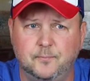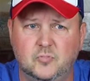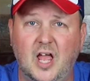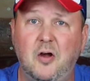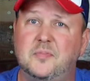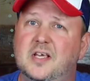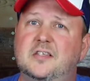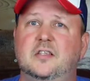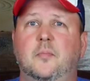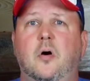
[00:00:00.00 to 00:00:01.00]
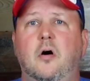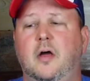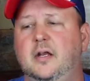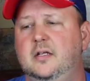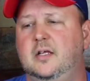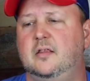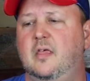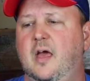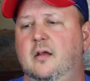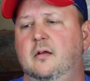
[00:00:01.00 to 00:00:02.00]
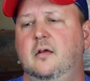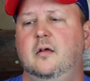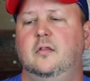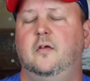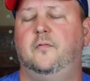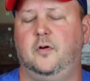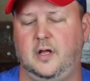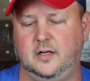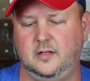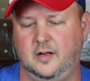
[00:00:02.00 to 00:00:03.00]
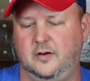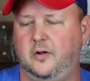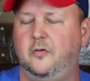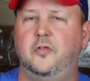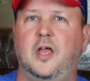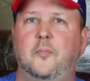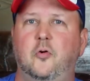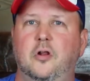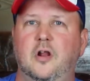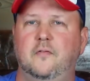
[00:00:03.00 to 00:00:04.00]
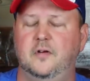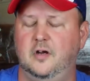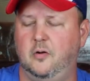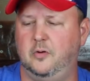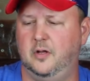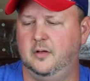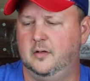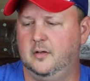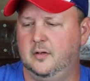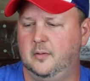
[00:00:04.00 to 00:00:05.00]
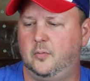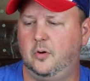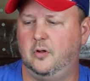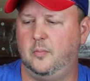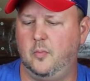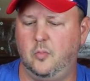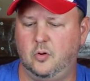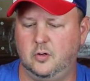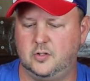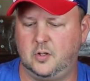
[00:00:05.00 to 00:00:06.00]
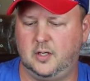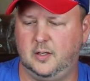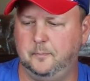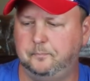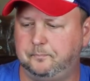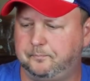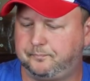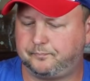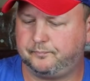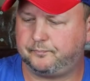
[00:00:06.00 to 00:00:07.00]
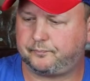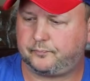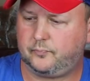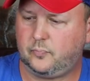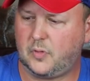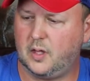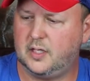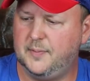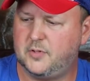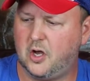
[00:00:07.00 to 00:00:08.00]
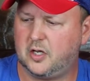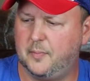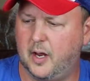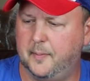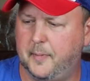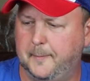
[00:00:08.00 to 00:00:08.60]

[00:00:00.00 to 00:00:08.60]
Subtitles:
Now I'm tasting the malt. I didn't get that I don't think I poured enough in here. I want to pour a little bit more so I can keep talking about it.